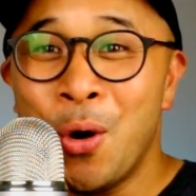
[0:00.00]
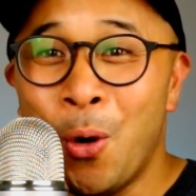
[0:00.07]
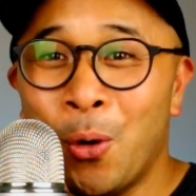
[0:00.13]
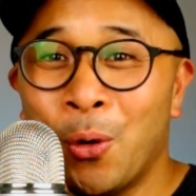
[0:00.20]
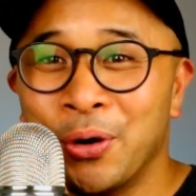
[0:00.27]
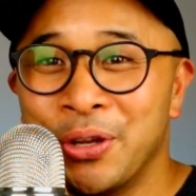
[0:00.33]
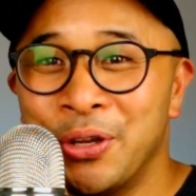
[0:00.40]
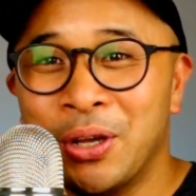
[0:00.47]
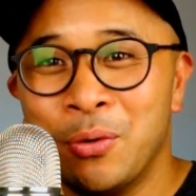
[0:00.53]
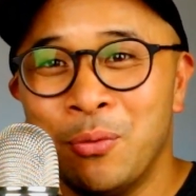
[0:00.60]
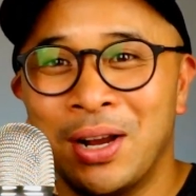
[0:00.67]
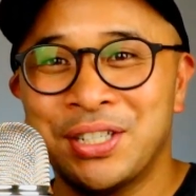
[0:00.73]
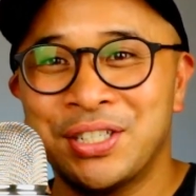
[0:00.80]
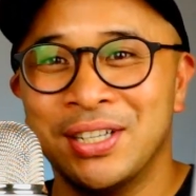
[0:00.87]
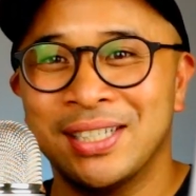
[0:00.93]
Or you can
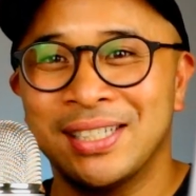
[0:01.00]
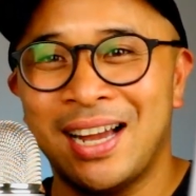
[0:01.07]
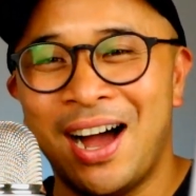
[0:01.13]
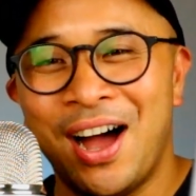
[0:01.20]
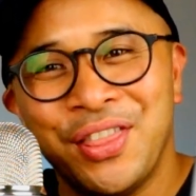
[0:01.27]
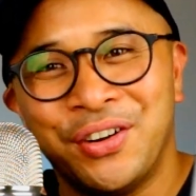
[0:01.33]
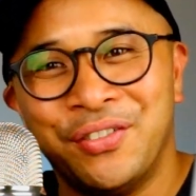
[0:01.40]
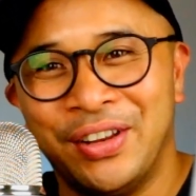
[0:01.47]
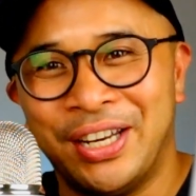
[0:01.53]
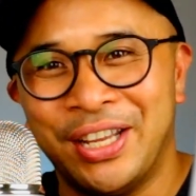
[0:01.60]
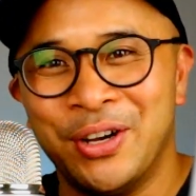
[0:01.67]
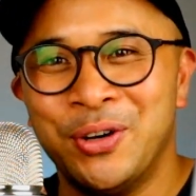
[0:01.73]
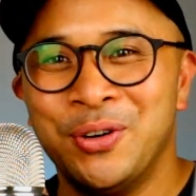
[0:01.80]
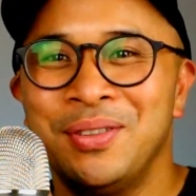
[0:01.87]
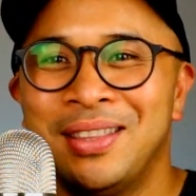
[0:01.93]
watch this other
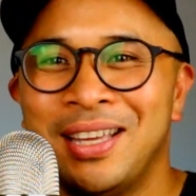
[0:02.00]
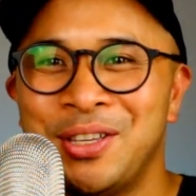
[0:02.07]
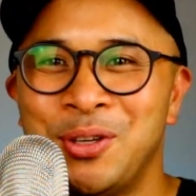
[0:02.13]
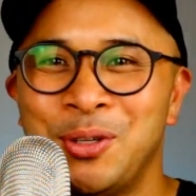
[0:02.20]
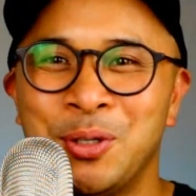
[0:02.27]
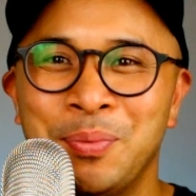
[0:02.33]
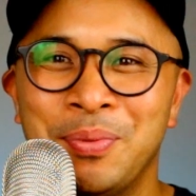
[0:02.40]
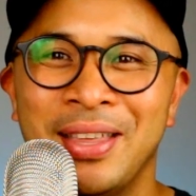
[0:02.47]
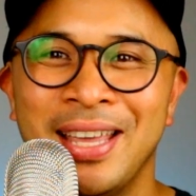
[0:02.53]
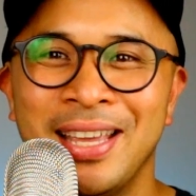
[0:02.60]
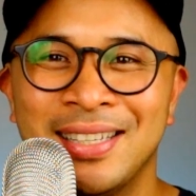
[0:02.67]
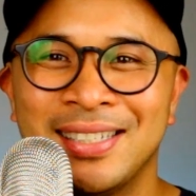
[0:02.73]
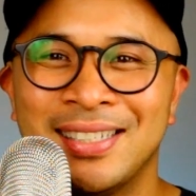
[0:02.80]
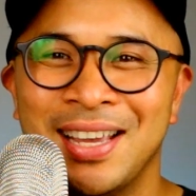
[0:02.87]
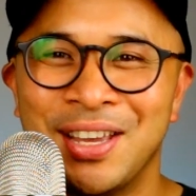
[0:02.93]
video that YouTube
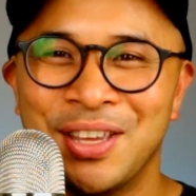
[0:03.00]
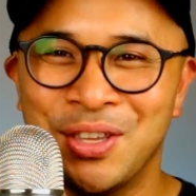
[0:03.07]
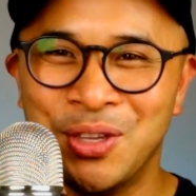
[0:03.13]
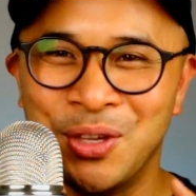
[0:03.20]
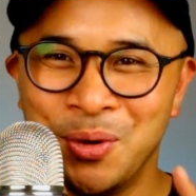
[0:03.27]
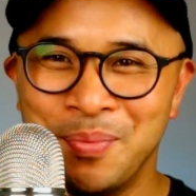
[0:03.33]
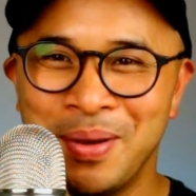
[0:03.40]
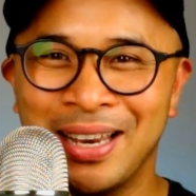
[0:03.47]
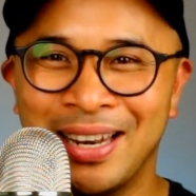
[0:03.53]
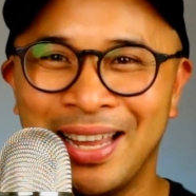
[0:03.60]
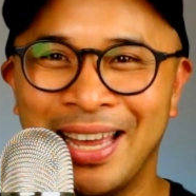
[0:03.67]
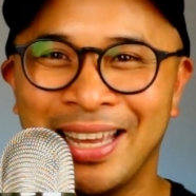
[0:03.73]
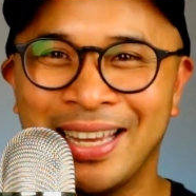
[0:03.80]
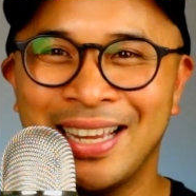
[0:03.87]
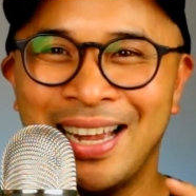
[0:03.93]
thinks you may
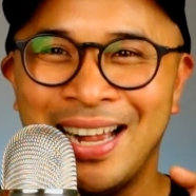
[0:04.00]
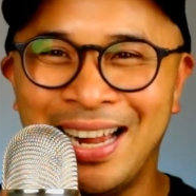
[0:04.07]
like.